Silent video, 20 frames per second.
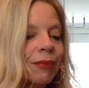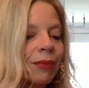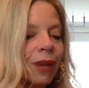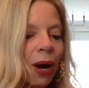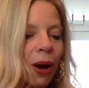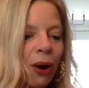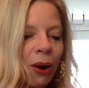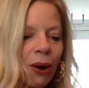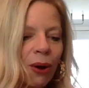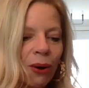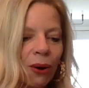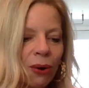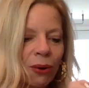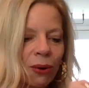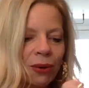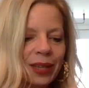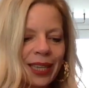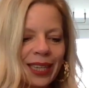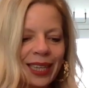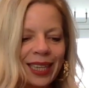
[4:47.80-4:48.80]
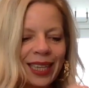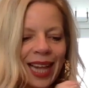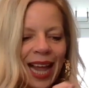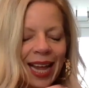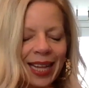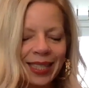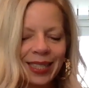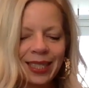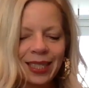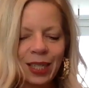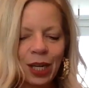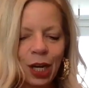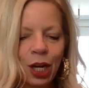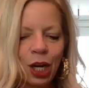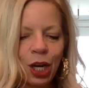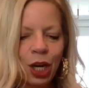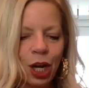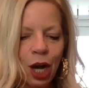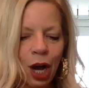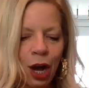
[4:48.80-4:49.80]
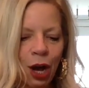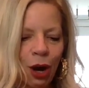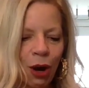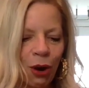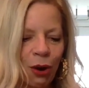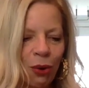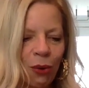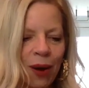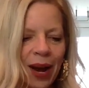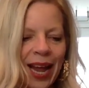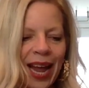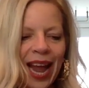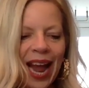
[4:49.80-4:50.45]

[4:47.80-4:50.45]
Oh, let's go.